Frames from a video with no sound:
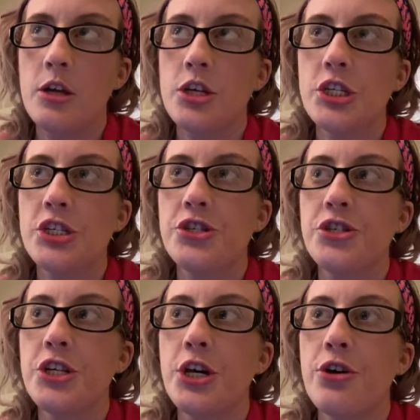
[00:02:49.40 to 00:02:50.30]

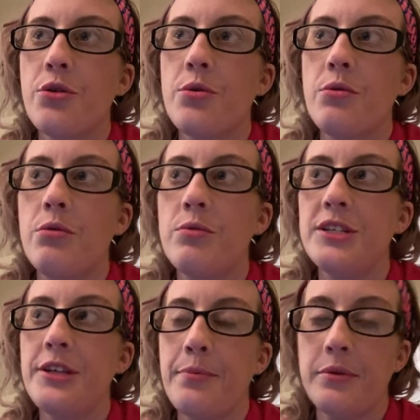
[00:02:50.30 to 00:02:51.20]
So we
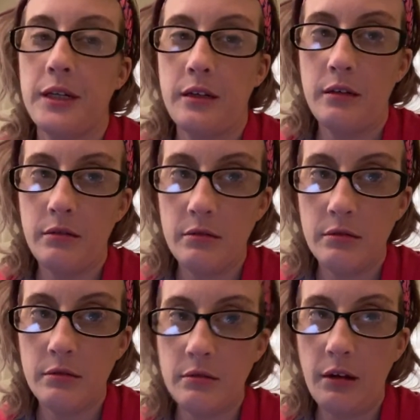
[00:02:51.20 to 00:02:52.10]
separated,
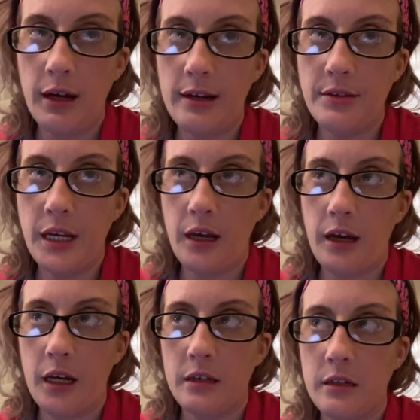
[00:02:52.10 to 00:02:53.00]
and
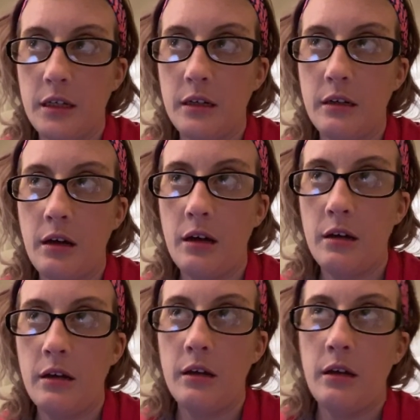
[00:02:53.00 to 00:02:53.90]
then
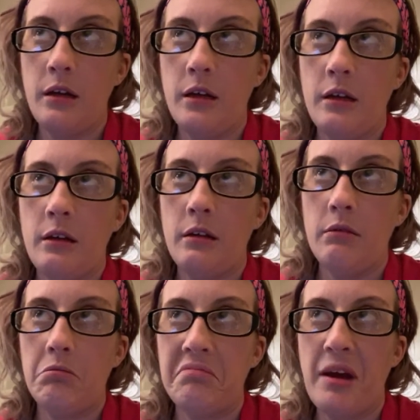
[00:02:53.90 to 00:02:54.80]

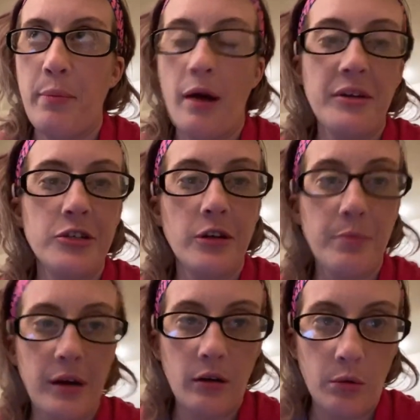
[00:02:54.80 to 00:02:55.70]
it probably took
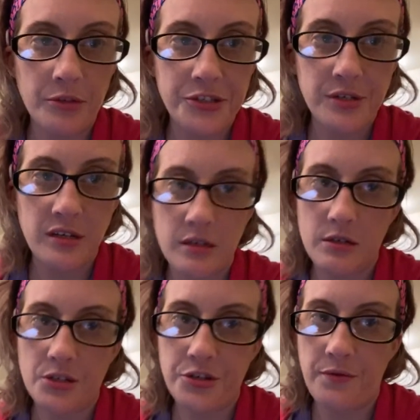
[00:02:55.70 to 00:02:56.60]
about almost a year
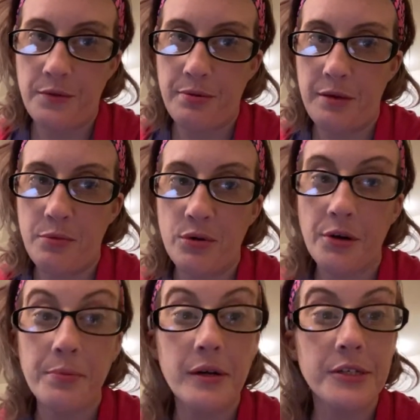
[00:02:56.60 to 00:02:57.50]
to serve the
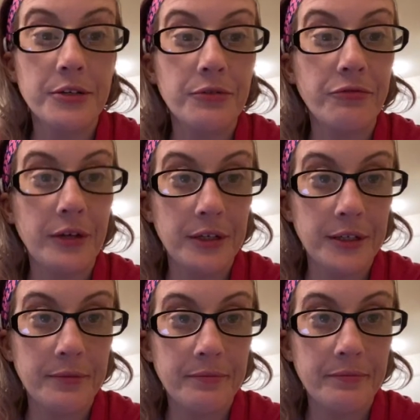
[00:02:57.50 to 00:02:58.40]
paperwork because I couldn't find him.